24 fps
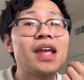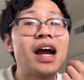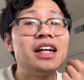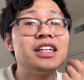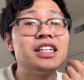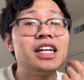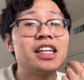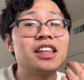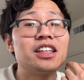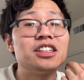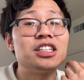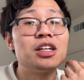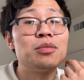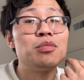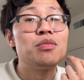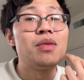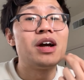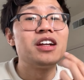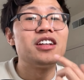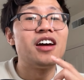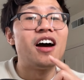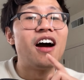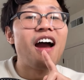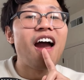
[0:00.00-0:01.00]
I take the tip of
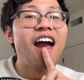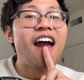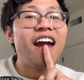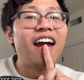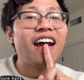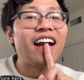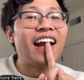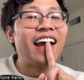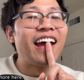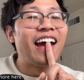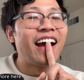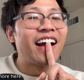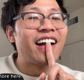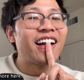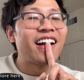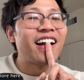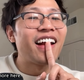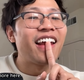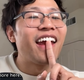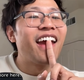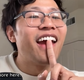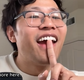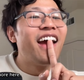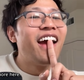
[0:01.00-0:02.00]
my tongue and I
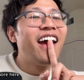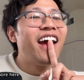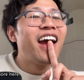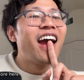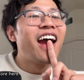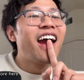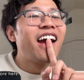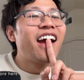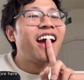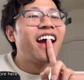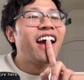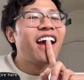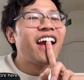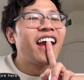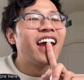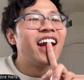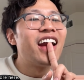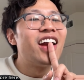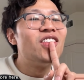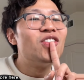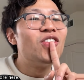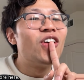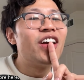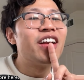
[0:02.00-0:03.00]
actually get
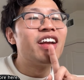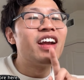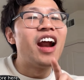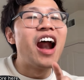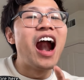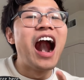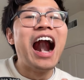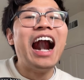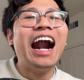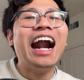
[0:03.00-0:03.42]
it more here.